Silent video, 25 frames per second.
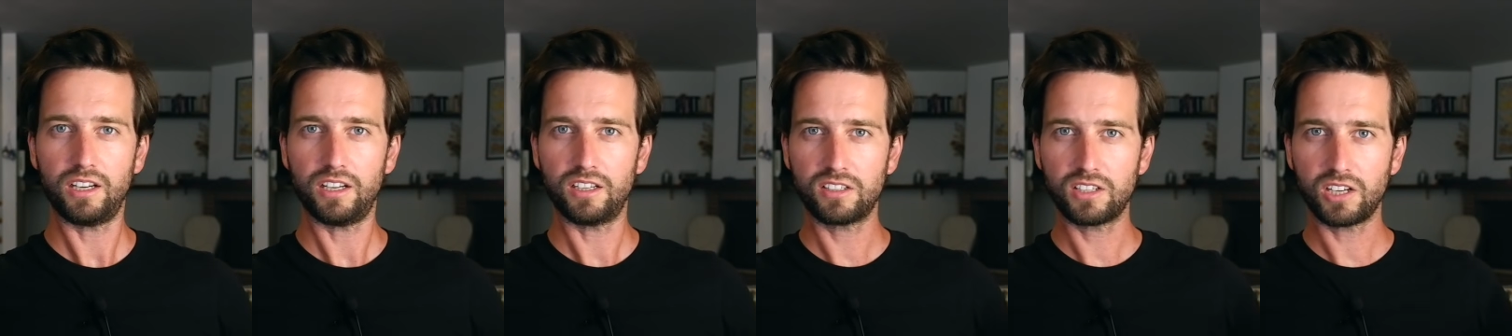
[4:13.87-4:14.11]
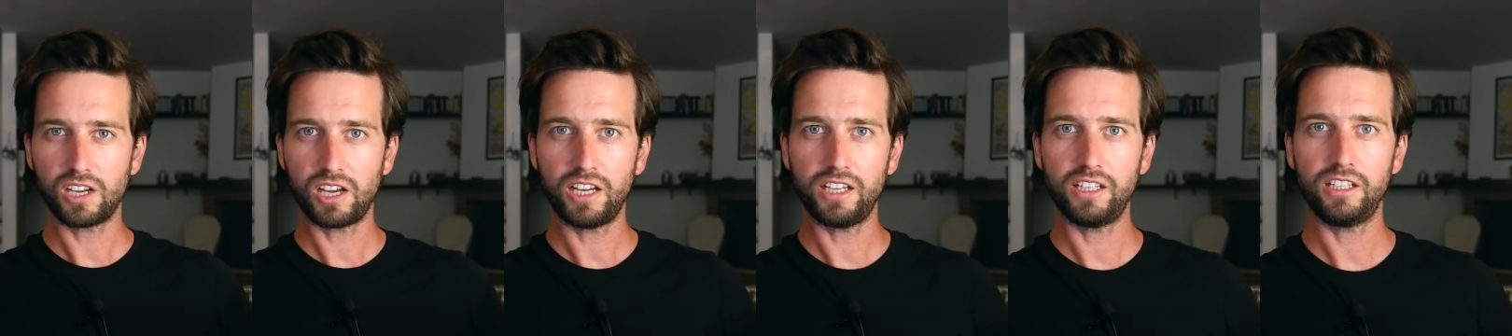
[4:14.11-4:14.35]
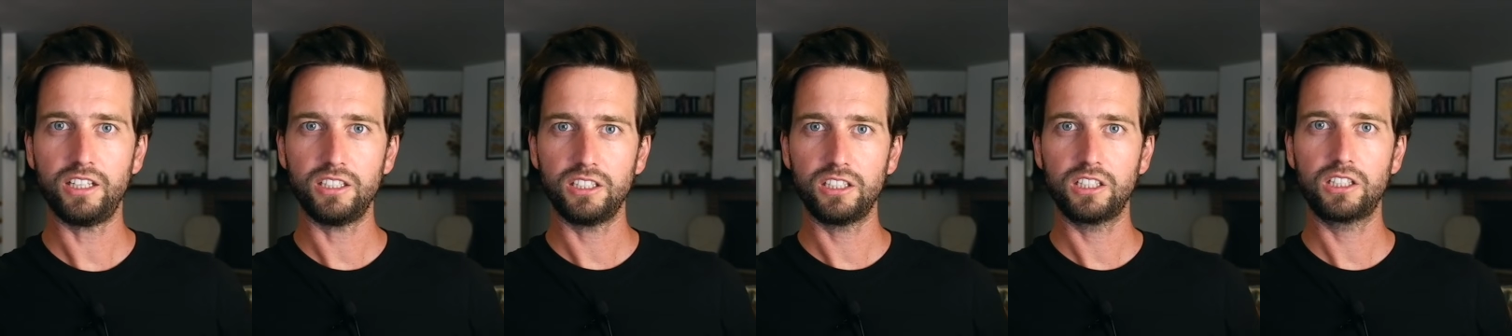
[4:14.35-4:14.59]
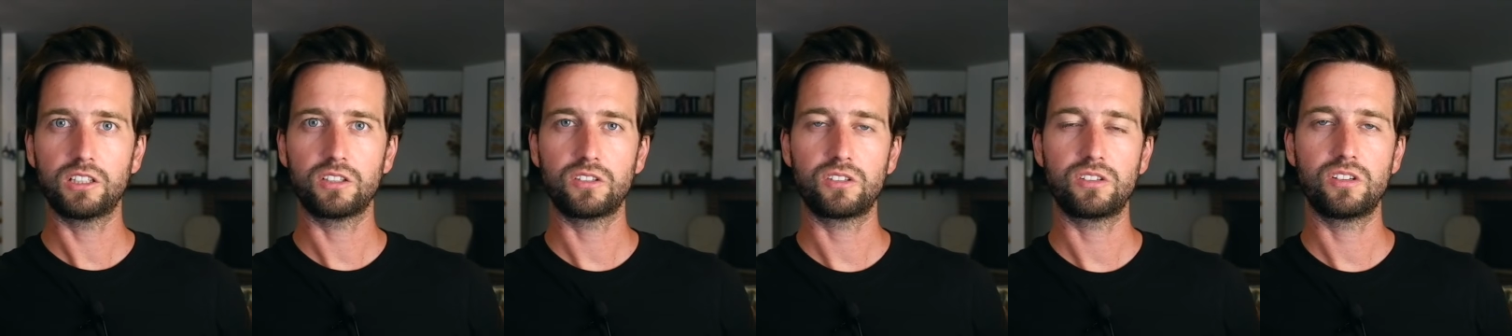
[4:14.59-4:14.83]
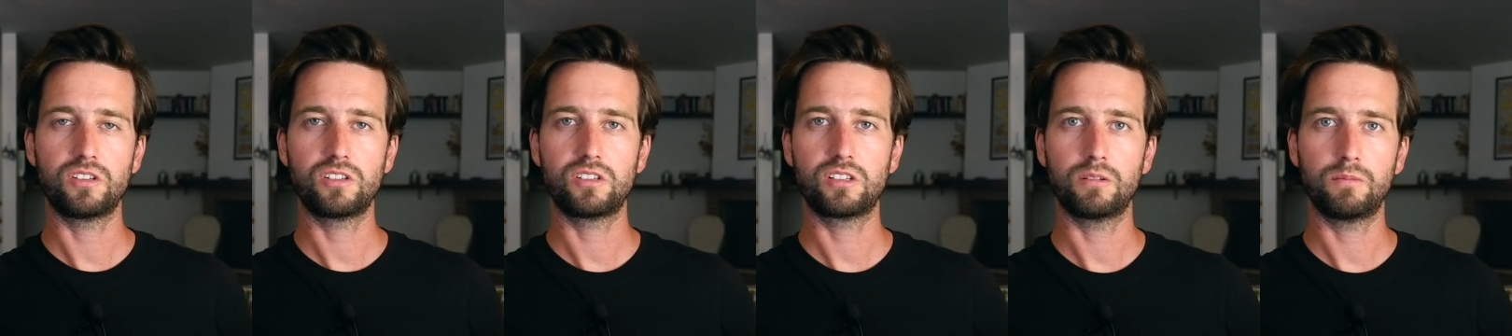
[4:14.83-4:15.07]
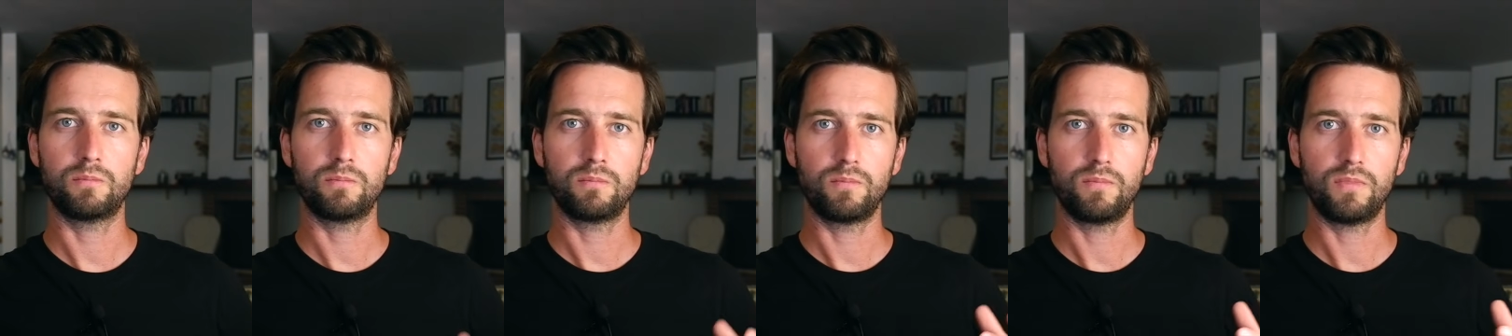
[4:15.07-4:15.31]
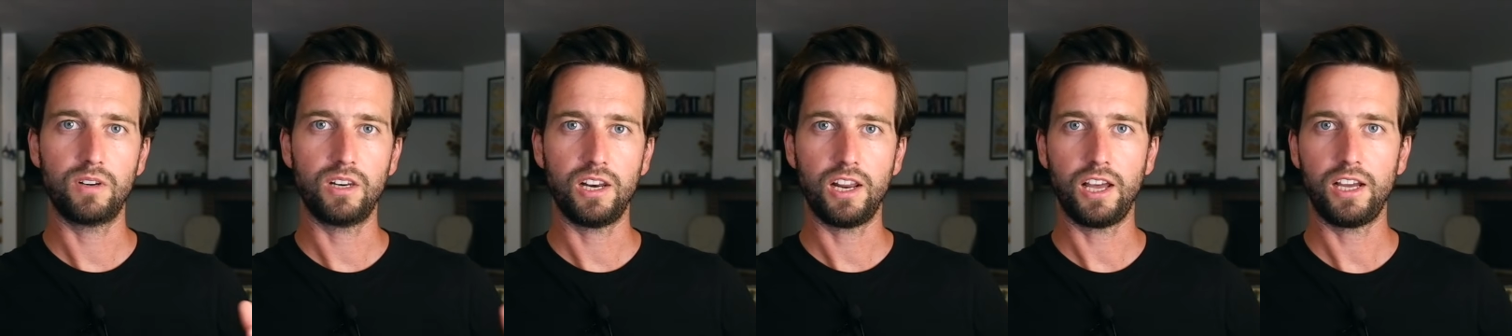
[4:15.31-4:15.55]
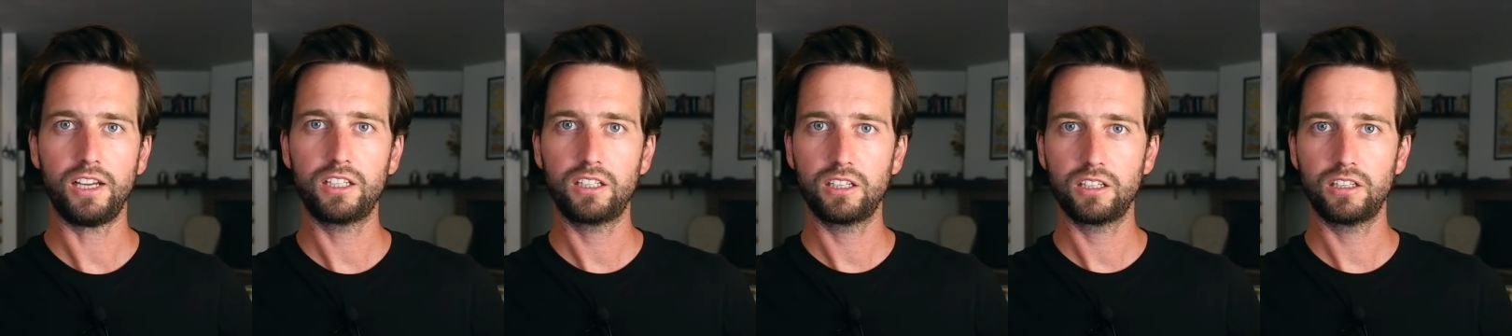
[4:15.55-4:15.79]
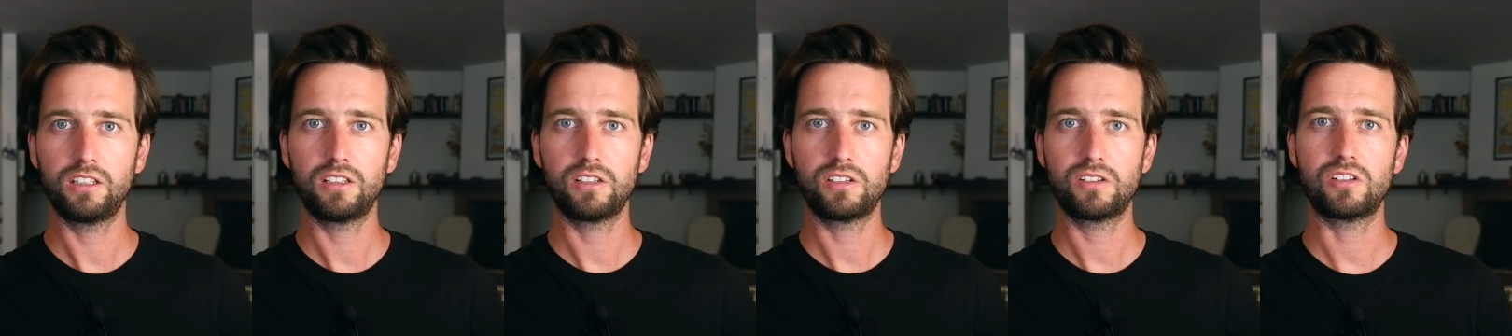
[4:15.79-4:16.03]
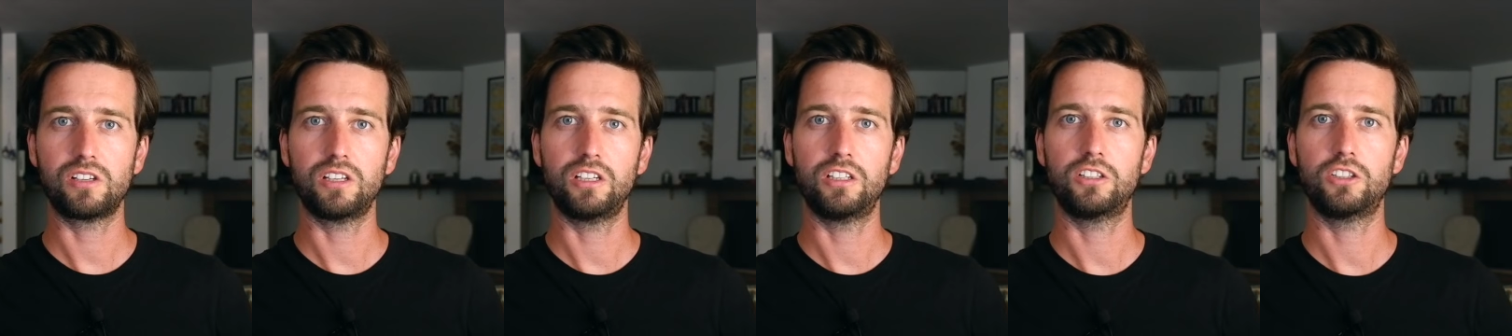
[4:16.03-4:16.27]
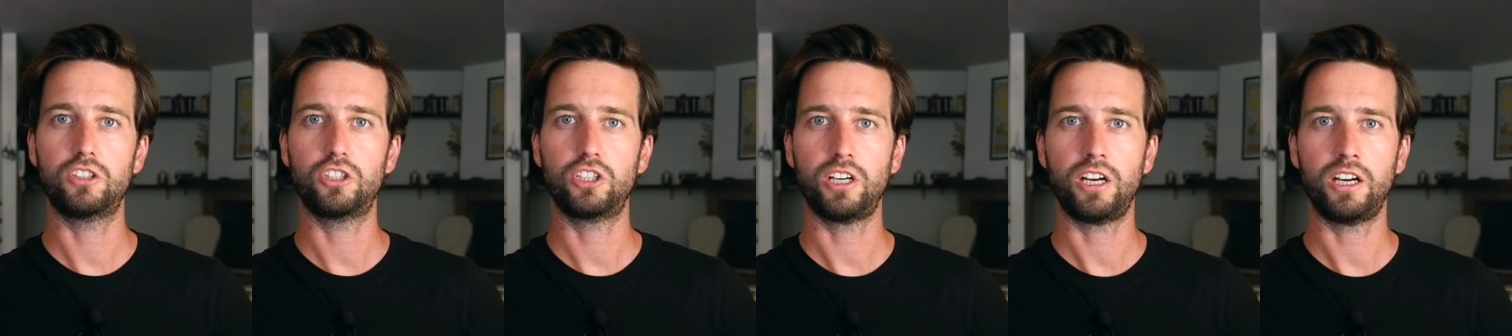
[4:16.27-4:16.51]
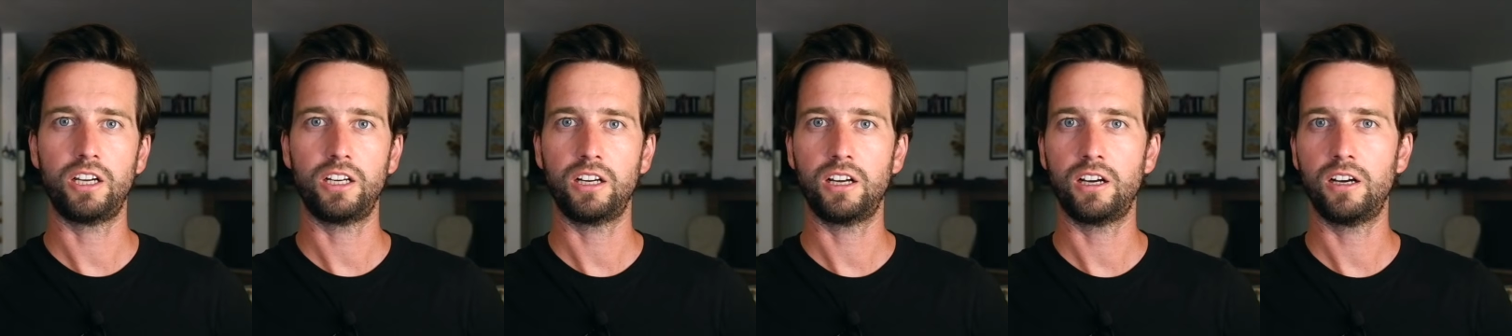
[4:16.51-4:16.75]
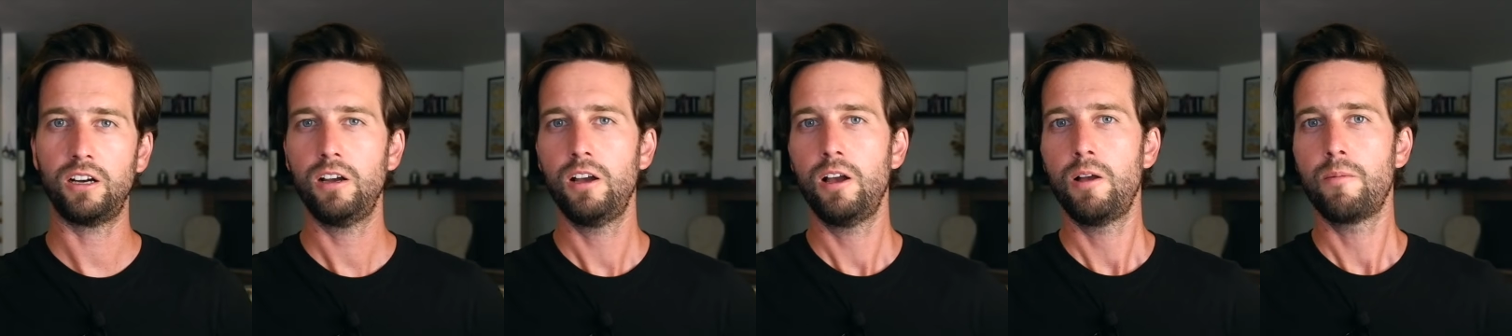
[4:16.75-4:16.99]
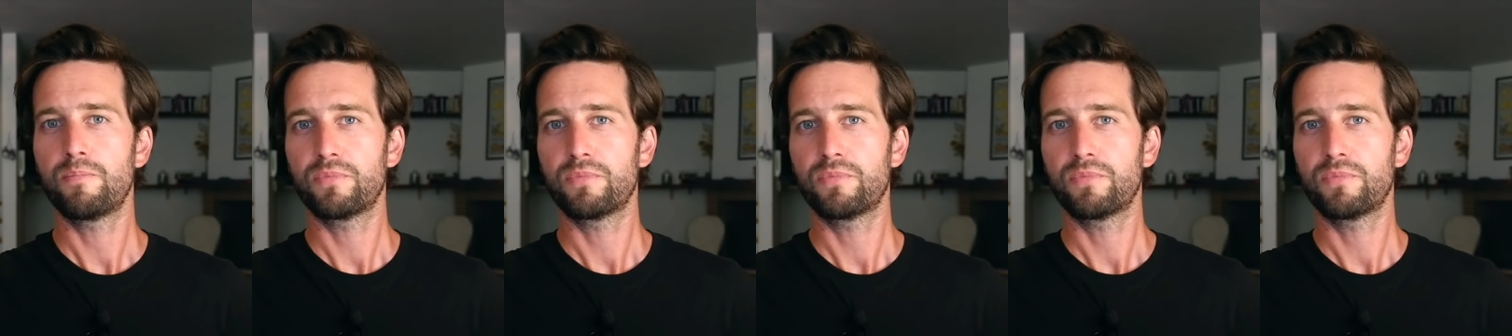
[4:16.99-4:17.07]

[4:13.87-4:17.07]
entire ecosystem like it is in China